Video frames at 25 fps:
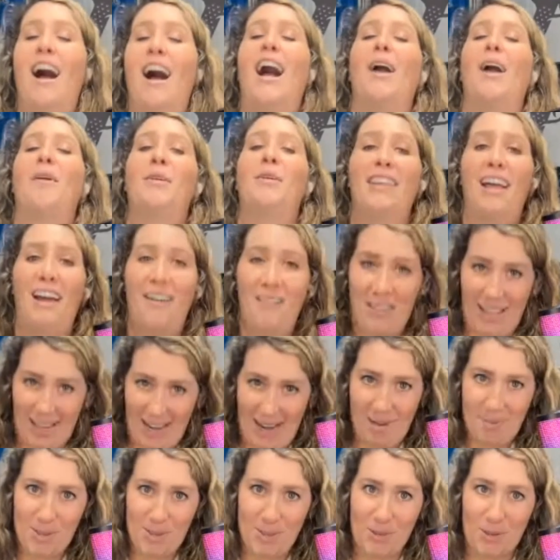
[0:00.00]
I would love that.
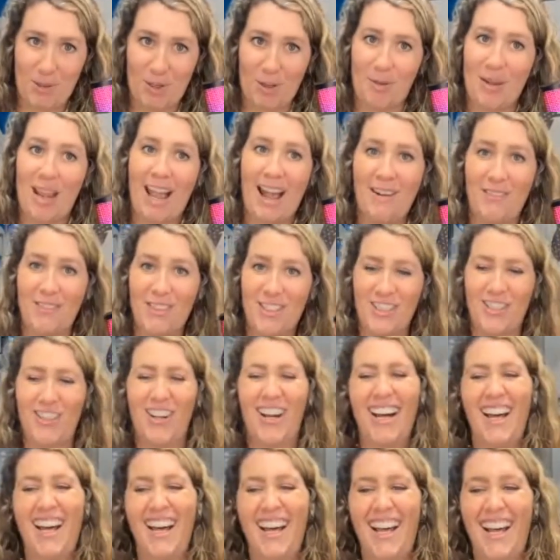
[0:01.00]
Absolutely. We have to.
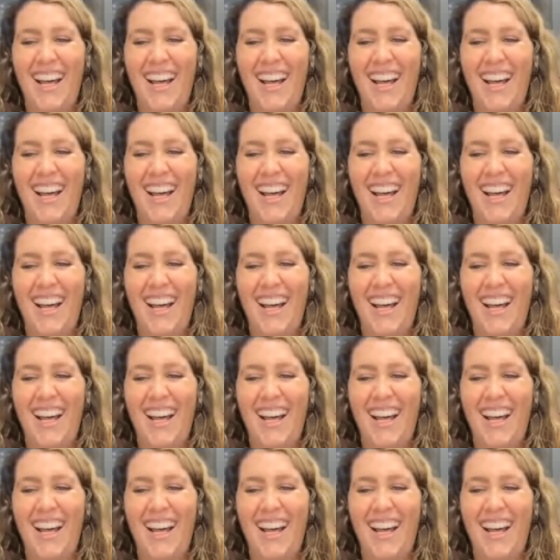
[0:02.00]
